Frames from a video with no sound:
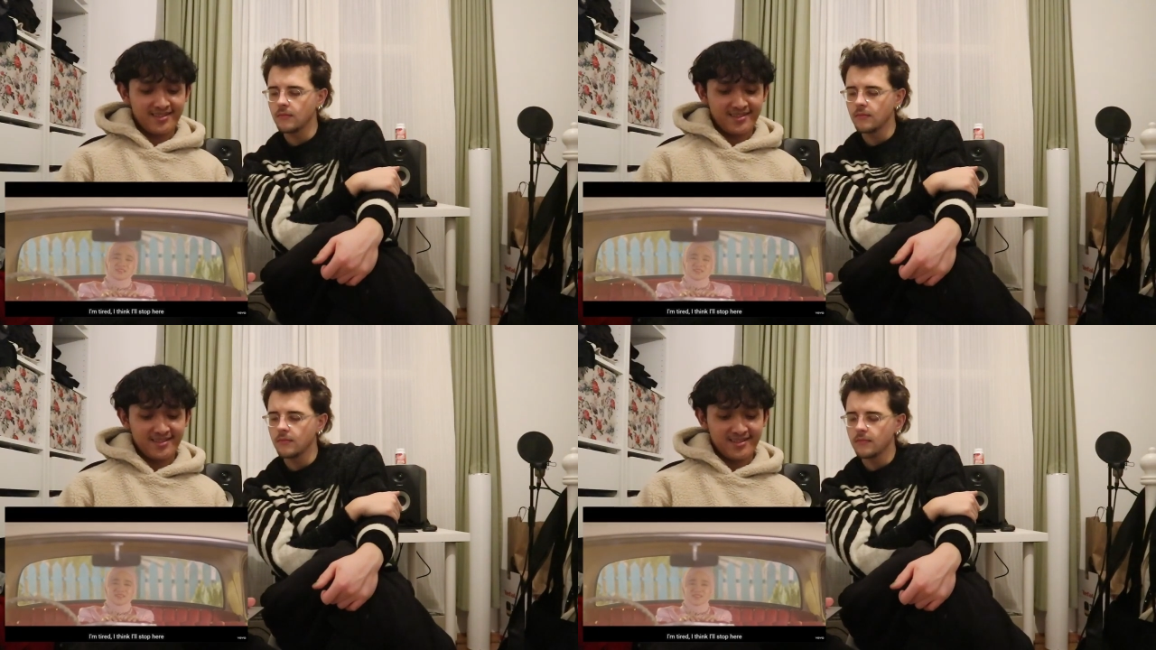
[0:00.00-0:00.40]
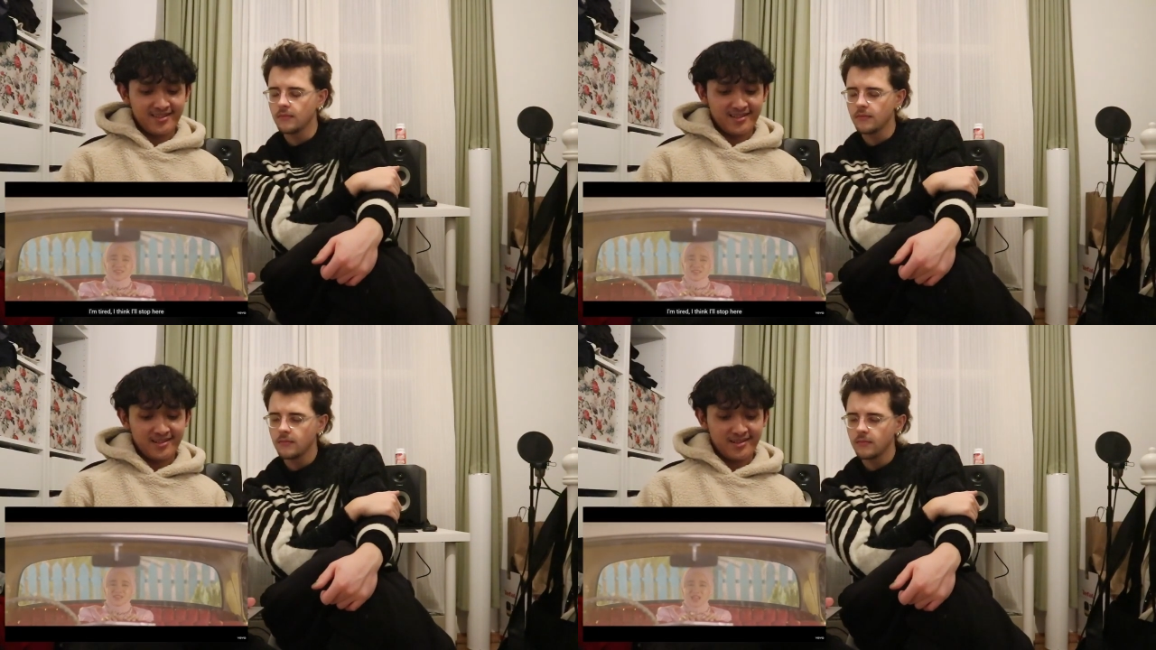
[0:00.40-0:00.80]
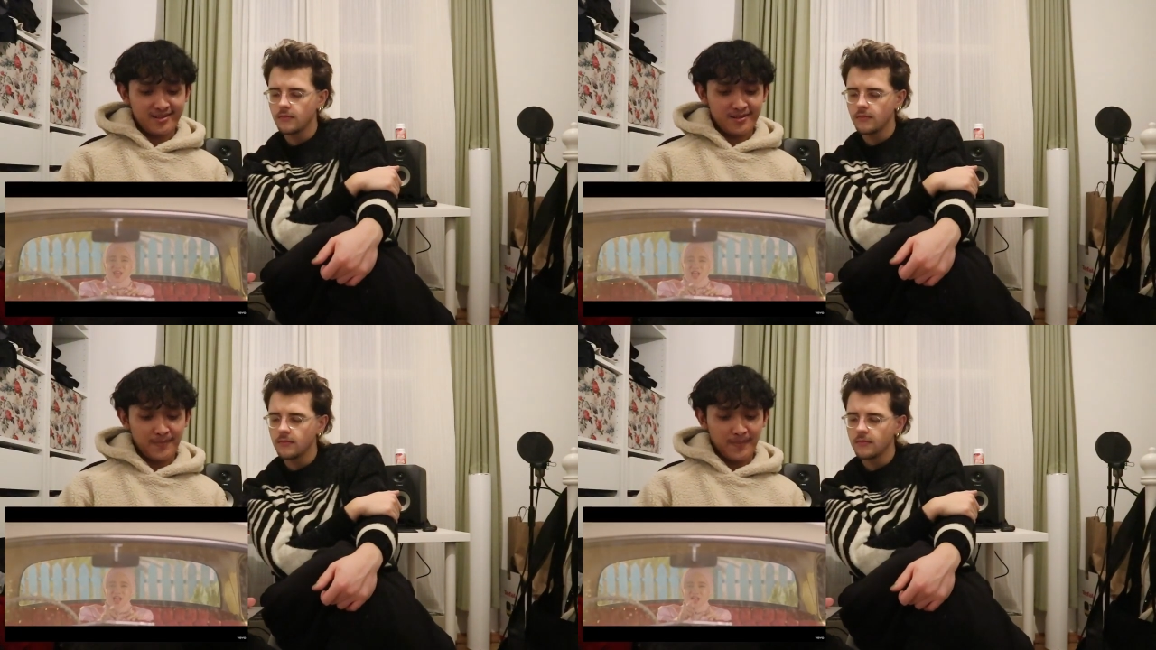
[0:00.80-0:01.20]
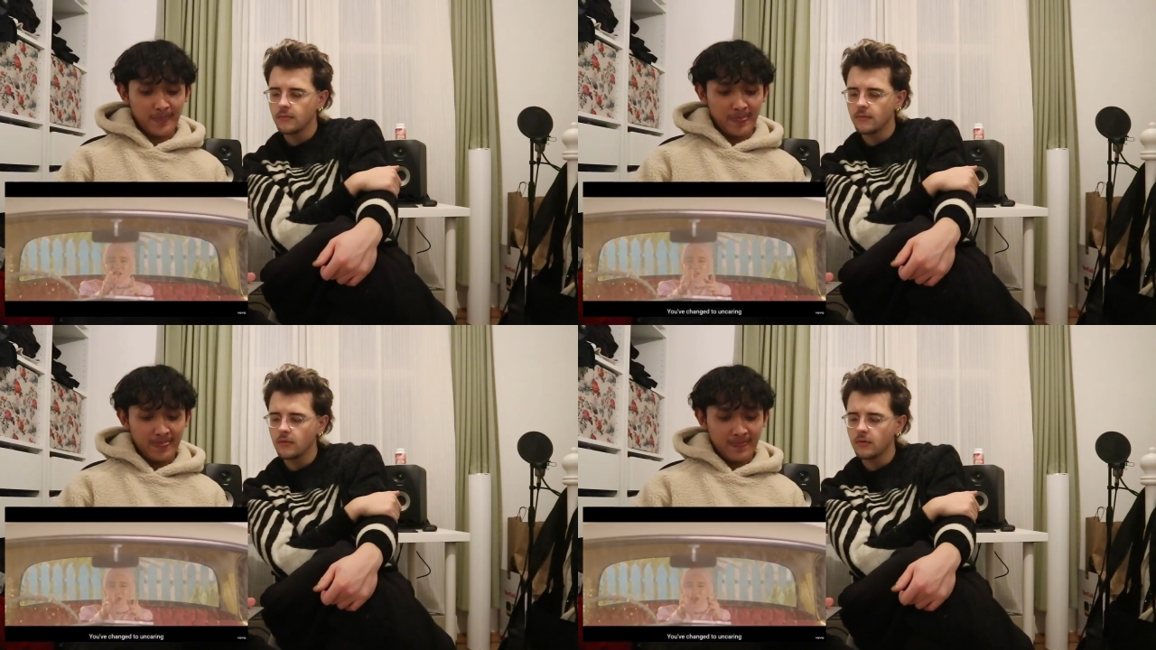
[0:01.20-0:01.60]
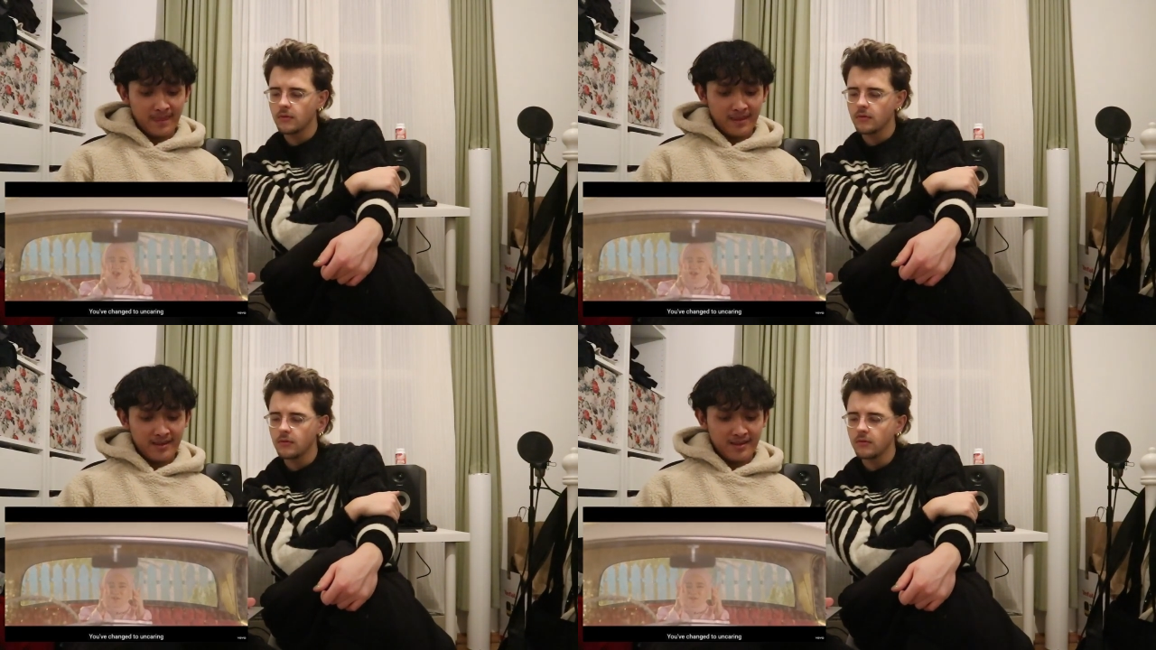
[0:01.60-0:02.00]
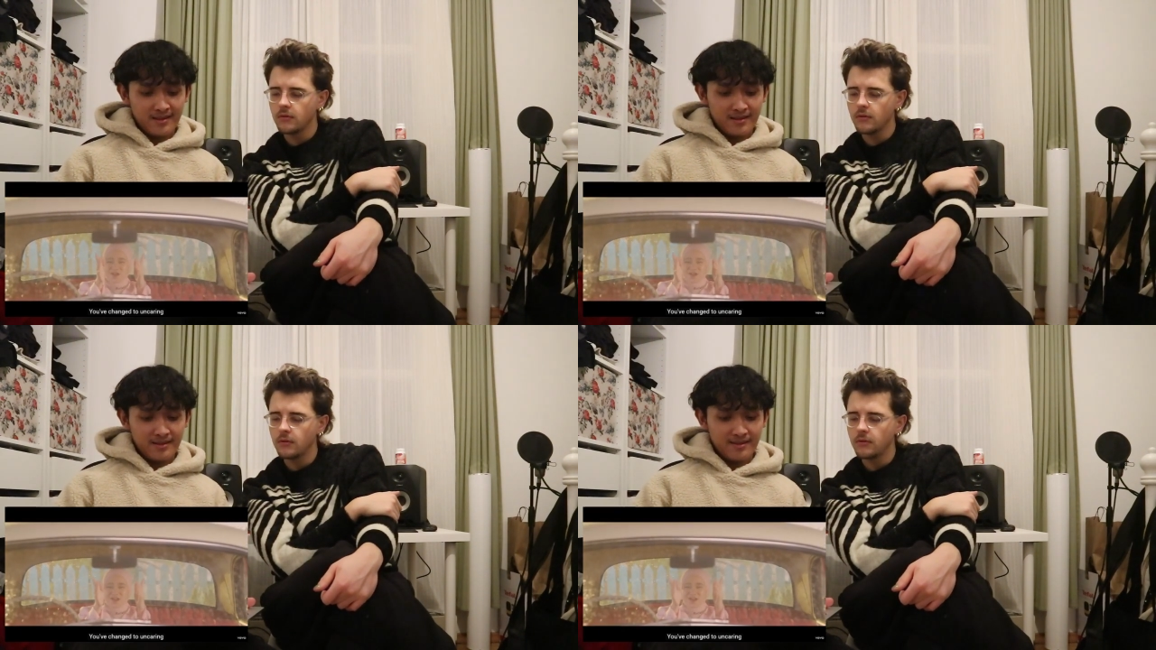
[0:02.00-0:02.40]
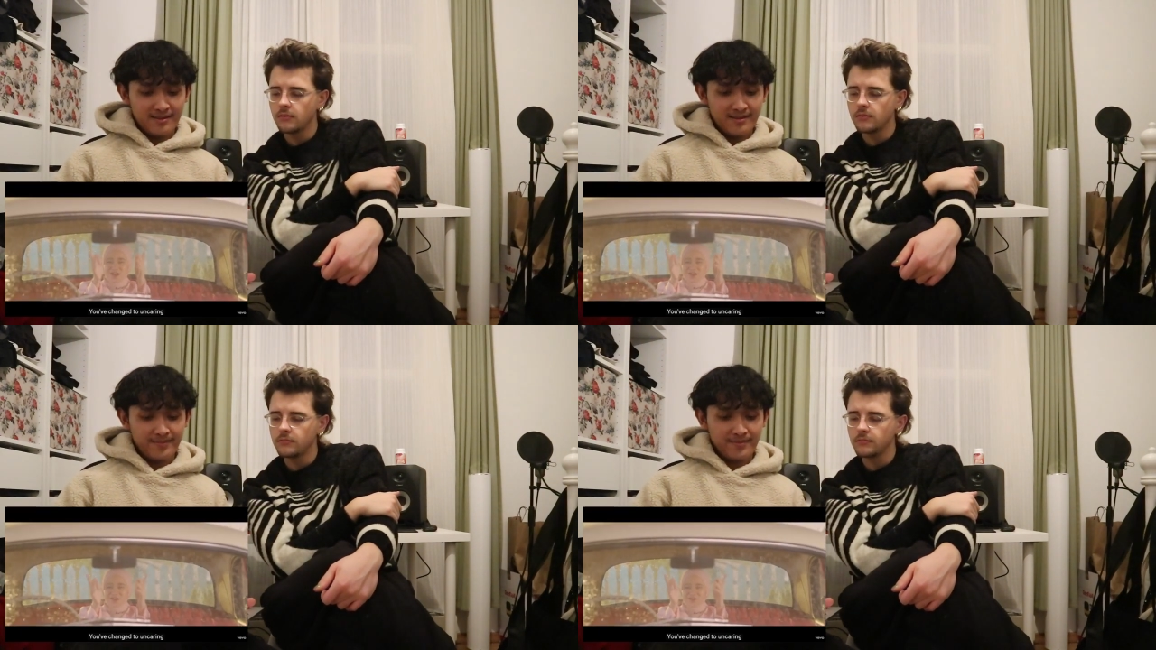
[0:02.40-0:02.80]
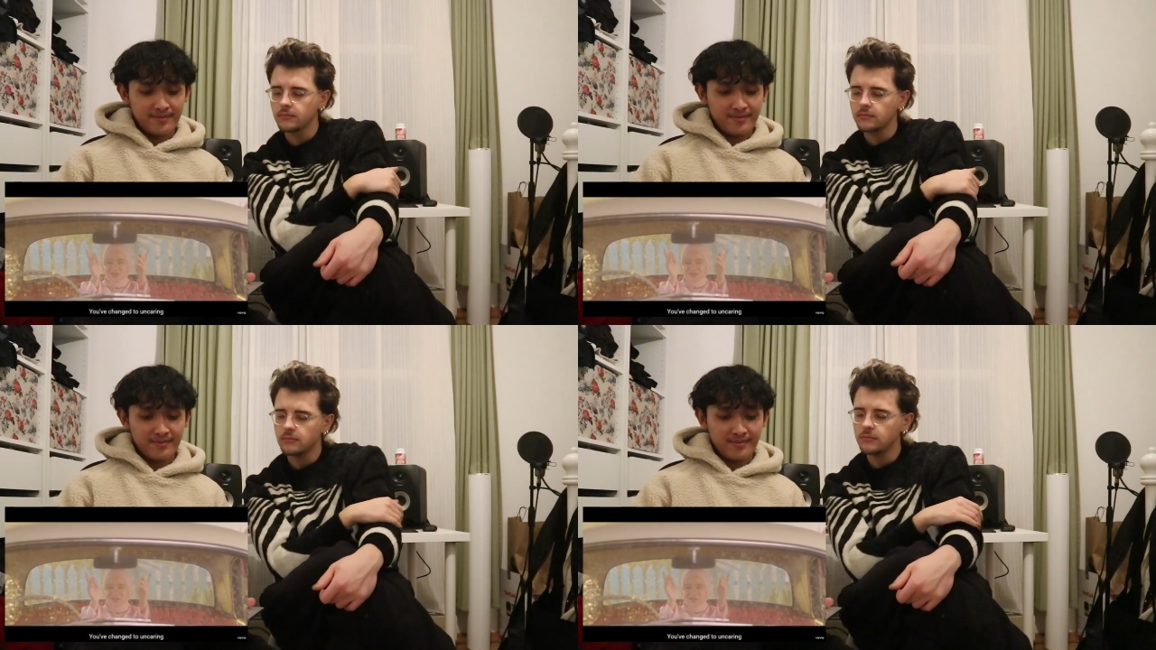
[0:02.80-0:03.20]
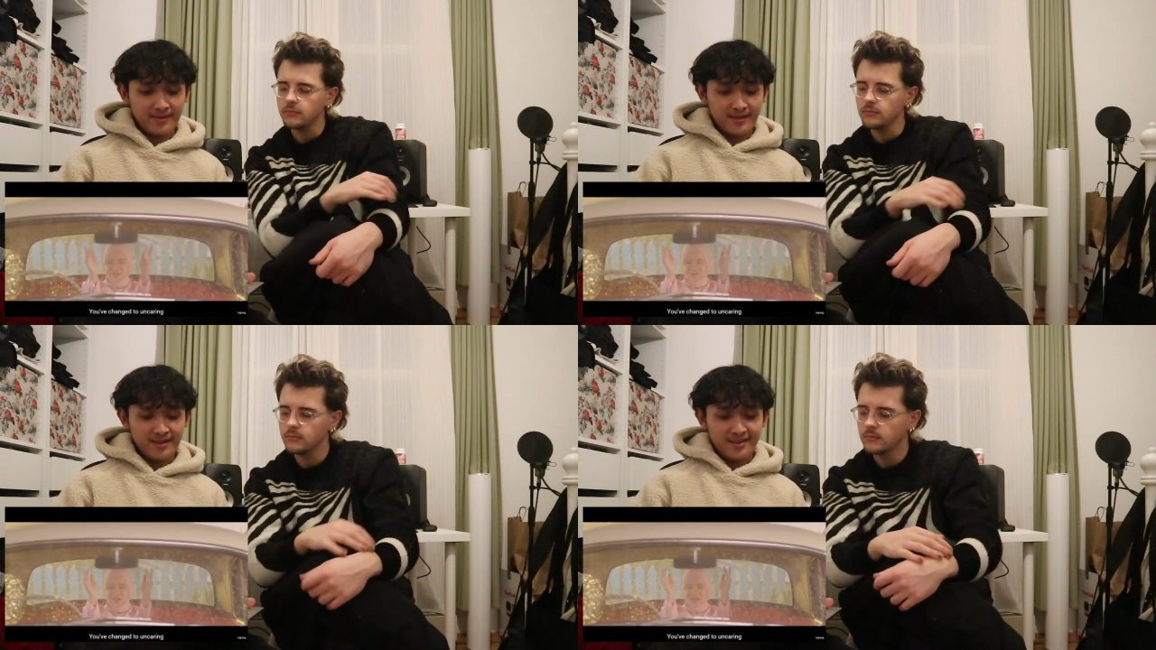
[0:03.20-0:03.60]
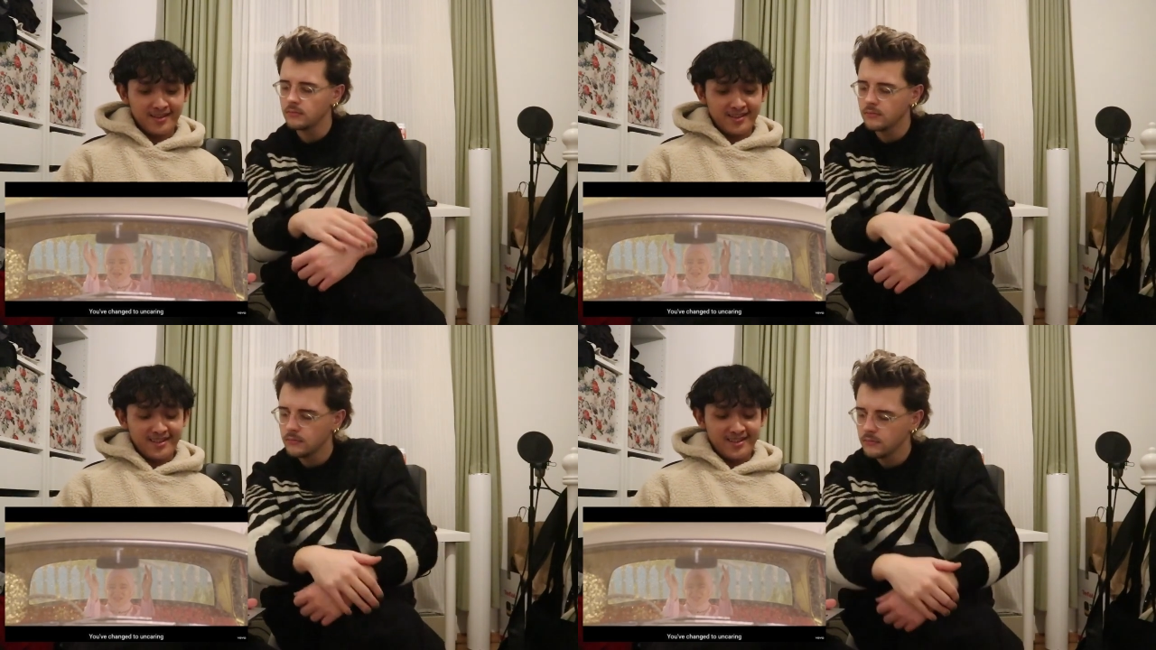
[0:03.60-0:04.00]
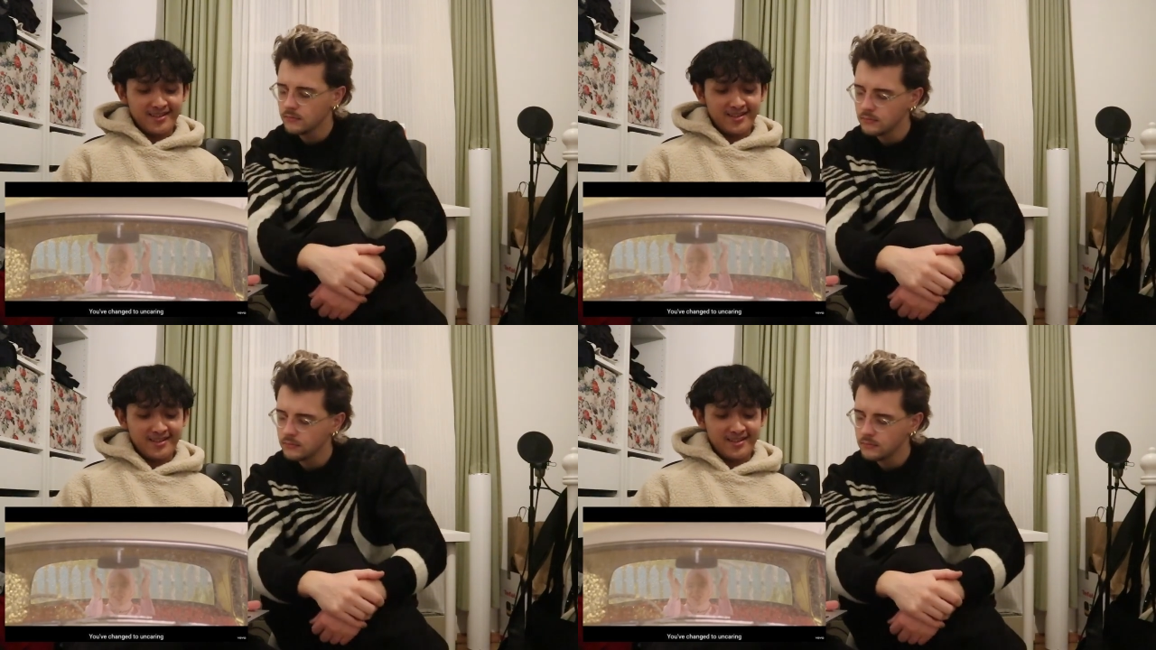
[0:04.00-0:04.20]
(no one is talking)